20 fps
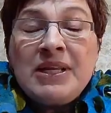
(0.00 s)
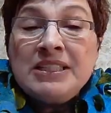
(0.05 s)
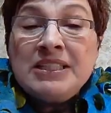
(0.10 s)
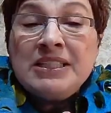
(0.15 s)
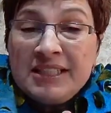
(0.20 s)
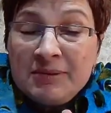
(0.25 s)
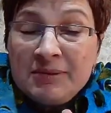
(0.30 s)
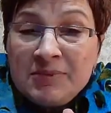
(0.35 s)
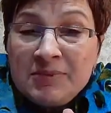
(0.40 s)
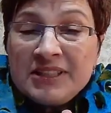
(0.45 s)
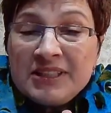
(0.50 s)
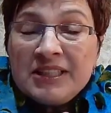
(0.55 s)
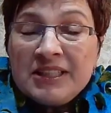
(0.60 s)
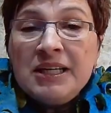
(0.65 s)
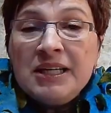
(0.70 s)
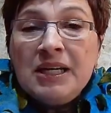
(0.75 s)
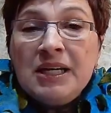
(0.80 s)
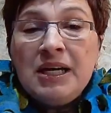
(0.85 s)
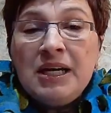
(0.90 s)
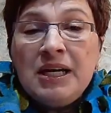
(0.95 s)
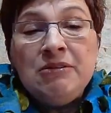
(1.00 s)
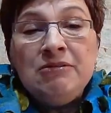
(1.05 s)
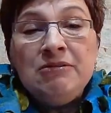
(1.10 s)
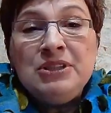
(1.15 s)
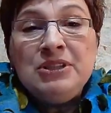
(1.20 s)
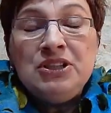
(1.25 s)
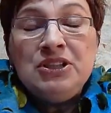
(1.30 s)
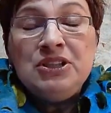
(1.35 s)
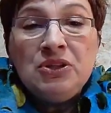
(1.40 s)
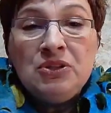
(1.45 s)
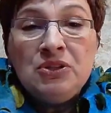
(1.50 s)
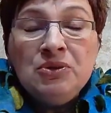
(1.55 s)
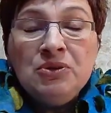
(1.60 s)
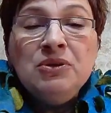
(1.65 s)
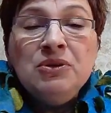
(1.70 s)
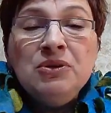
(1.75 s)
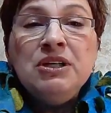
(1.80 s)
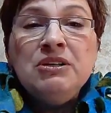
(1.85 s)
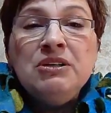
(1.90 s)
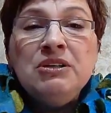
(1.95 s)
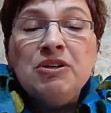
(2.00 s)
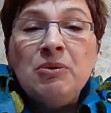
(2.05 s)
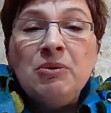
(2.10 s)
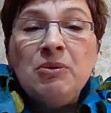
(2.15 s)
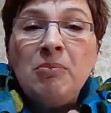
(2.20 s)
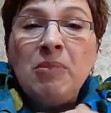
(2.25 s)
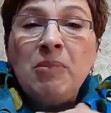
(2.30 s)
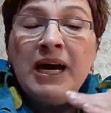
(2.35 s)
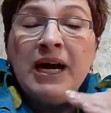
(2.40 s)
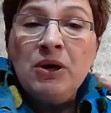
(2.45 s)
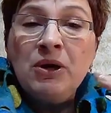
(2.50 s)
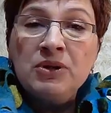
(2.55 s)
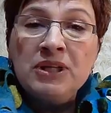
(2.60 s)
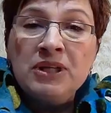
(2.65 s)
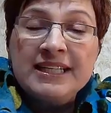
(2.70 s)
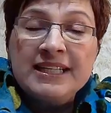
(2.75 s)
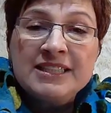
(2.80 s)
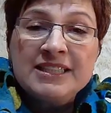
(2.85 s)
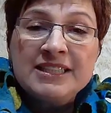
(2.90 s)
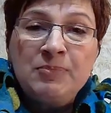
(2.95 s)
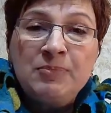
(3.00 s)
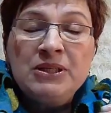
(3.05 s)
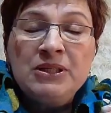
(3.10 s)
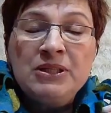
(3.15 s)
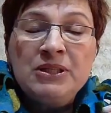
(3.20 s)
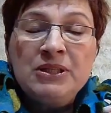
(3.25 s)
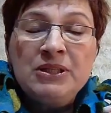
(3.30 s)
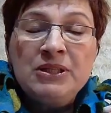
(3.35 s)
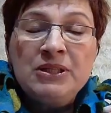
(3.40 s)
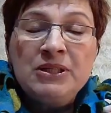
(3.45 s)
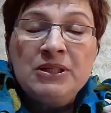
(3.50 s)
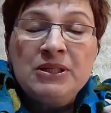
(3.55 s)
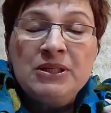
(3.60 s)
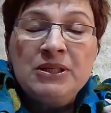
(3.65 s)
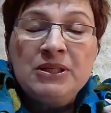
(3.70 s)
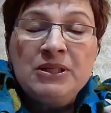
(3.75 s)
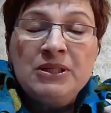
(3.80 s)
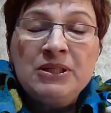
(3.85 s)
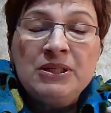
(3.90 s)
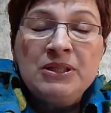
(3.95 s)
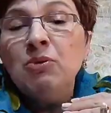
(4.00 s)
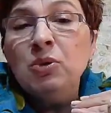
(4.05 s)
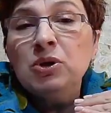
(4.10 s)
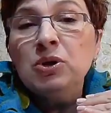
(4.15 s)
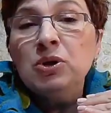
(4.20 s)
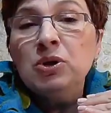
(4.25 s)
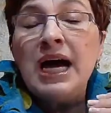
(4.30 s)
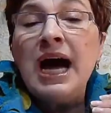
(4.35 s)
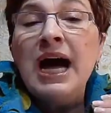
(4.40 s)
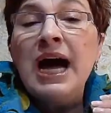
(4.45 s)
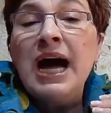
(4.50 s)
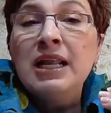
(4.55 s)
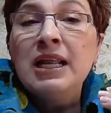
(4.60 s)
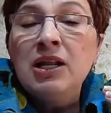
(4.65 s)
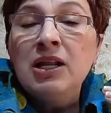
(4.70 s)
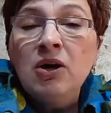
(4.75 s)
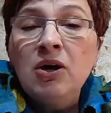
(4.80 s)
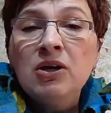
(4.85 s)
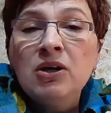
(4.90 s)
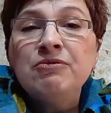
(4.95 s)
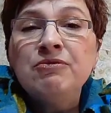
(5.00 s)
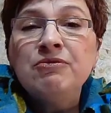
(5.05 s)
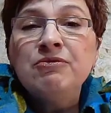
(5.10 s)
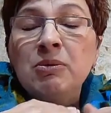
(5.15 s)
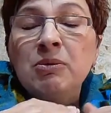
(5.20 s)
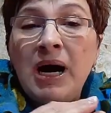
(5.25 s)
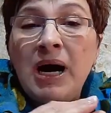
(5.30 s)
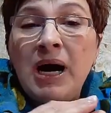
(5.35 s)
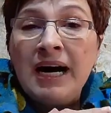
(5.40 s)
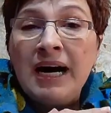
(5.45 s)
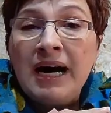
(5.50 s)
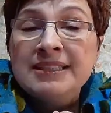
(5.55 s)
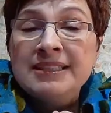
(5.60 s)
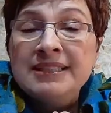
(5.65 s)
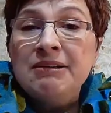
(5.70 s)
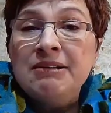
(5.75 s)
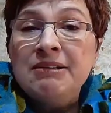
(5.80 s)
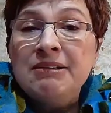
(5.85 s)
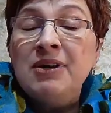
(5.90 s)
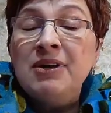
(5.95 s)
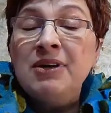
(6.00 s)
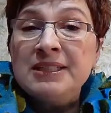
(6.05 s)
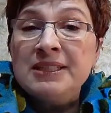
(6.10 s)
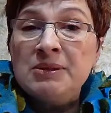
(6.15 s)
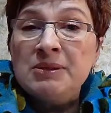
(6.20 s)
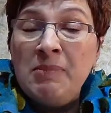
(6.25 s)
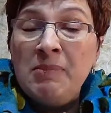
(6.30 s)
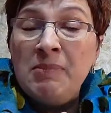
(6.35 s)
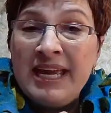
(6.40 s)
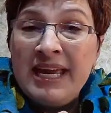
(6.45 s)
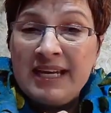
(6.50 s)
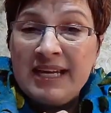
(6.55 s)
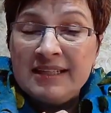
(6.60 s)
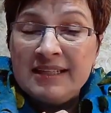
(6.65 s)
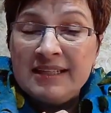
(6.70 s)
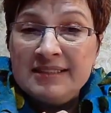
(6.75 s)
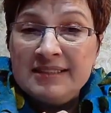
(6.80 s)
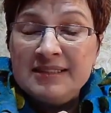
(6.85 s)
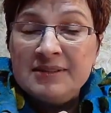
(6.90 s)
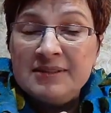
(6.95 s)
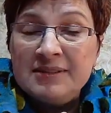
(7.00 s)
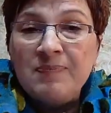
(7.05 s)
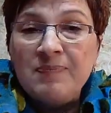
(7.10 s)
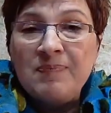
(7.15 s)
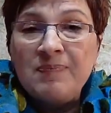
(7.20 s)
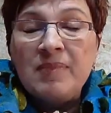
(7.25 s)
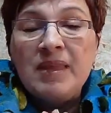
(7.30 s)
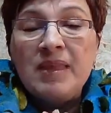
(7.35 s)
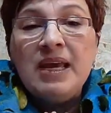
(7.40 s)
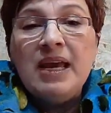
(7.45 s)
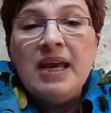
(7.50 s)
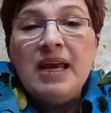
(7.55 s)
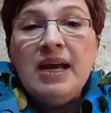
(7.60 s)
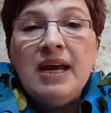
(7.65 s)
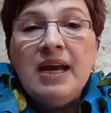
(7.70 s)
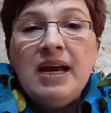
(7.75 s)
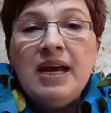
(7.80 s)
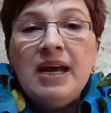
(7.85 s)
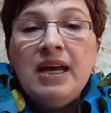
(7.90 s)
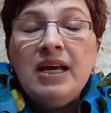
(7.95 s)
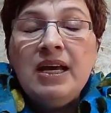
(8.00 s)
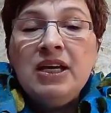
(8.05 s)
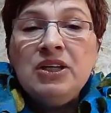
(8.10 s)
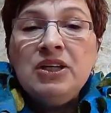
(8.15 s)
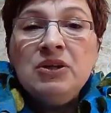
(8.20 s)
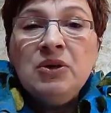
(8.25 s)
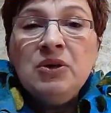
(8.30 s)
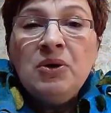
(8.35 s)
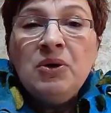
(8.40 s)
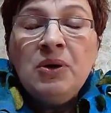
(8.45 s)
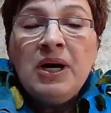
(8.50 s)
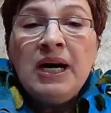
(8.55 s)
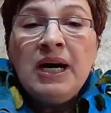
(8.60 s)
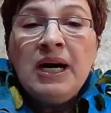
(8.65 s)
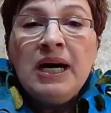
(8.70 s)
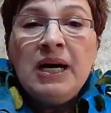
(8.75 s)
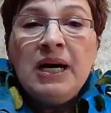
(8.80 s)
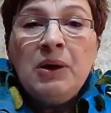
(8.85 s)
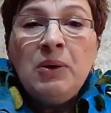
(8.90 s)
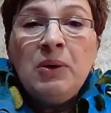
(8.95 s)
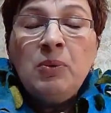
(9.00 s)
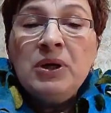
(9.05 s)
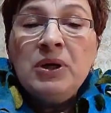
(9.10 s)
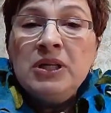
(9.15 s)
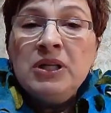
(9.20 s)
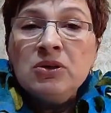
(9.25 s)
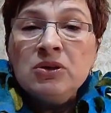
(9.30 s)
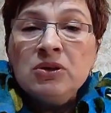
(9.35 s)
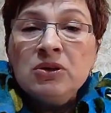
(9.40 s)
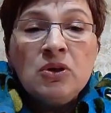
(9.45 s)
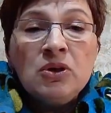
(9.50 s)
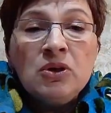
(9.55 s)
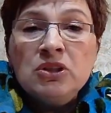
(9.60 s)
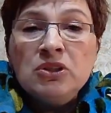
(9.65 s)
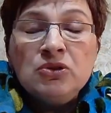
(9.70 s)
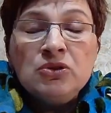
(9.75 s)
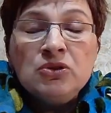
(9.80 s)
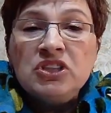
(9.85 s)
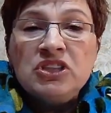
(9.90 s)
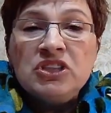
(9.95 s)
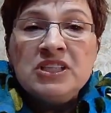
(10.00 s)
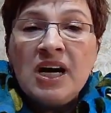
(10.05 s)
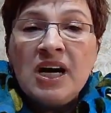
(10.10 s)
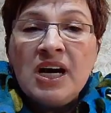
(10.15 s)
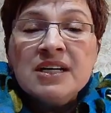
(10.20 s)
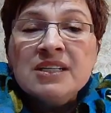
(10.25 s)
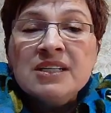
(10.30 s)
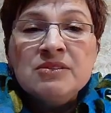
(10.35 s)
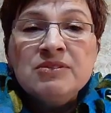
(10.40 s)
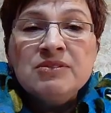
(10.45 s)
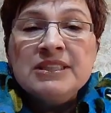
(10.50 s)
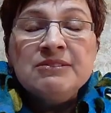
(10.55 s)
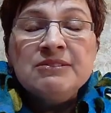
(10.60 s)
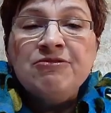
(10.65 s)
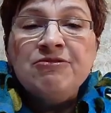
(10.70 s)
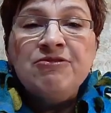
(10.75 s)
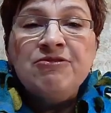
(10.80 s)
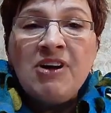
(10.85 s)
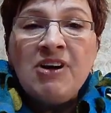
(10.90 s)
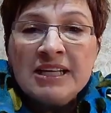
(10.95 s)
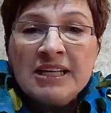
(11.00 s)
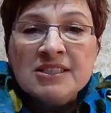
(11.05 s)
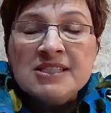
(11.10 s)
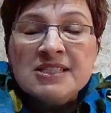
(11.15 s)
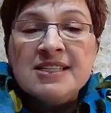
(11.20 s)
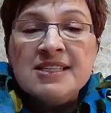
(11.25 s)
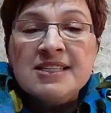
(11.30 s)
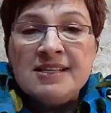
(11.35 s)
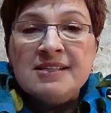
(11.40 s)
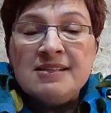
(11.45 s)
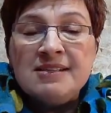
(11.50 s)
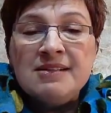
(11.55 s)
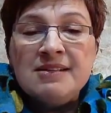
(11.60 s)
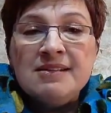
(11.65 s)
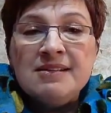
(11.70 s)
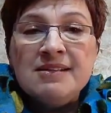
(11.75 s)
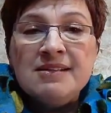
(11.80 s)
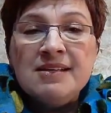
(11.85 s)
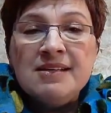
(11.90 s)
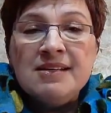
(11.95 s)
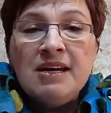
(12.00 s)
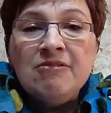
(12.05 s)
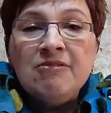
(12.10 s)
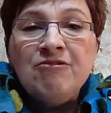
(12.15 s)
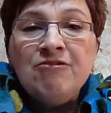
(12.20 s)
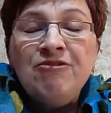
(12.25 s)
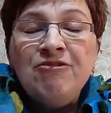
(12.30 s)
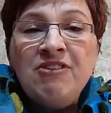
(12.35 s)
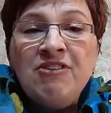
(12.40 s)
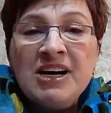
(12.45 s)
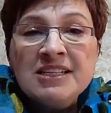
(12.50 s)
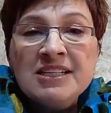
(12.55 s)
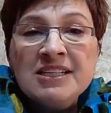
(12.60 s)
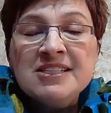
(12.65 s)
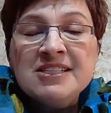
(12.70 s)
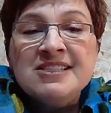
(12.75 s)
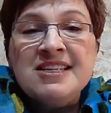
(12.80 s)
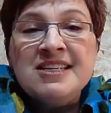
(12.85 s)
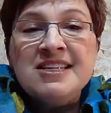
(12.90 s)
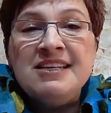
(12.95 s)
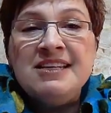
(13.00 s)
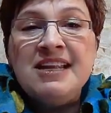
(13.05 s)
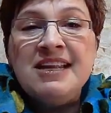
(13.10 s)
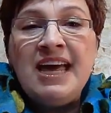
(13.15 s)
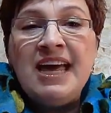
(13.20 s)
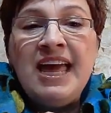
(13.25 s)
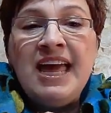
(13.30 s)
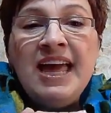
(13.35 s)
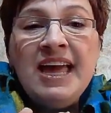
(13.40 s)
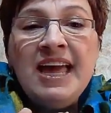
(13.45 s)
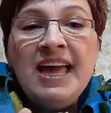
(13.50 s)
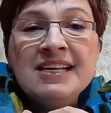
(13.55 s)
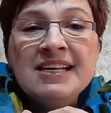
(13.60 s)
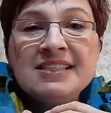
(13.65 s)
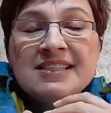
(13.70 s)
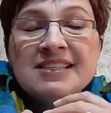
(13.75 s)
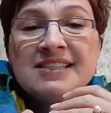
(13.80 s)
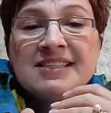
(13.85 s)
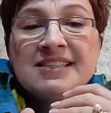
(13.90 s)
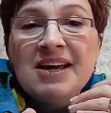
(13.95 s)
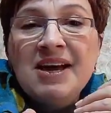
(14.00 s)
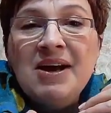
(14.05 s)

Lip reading: tips with you from my own experience and what I learned from other felt makers. You know, we're not going to start with felting. Felting is